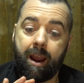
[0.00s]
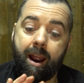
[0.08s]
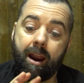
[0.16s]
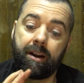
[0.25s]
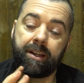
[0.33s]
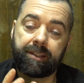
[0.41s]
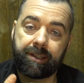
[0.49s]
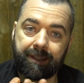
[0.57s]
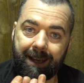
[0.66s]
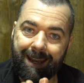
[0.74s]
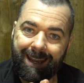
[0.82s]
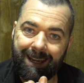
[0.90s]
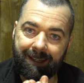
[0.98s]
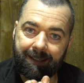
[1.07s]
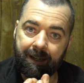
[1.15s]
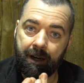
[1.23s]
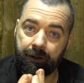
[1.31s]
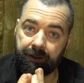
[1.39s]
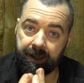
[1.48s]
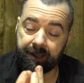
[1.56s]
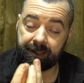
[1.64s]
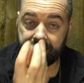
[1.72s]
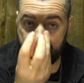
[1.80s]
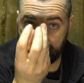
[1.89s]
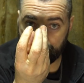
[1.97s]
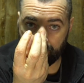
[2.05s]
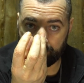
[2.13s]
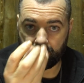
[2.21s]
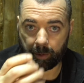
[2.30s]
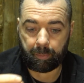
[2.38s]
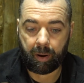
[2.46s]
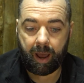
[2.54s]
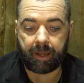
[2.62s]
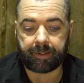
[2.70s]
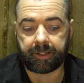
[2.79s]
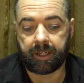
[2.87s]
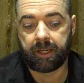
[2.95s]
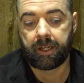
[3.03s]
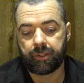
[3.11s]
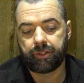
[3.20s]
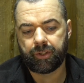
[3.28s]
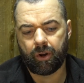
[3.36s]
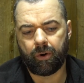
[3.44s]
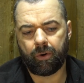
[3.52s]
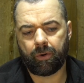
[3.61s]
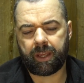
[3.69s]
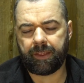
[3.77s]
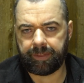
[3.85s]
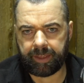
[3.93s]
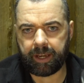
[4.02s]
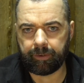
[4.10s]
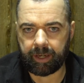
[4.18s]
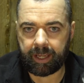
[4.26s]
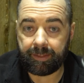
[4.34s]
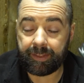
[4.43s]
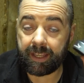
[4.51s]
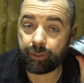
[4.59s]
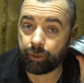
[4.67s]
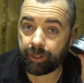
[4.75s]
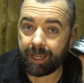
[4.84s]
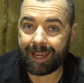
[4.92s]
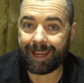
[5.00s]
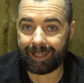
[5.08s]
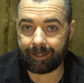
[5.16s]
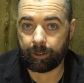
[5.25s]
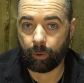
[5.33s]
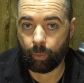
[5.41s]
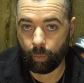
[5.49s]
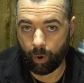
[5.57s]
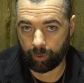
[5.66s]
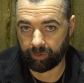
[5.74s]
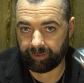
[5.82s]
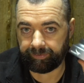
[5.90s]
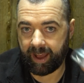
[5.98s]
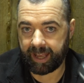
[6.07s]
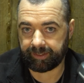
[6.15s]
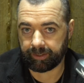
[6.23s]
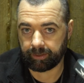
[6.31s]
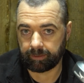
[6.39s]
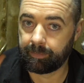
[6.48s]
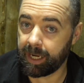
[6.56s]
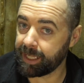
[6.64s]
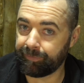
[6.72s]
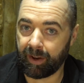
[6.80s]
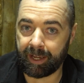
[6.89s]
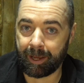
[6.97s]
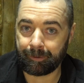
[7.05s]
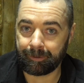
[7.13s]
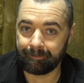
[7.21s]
harnesses the heat to the center of your pot. So in theory, this should heat water faster. Let's find out.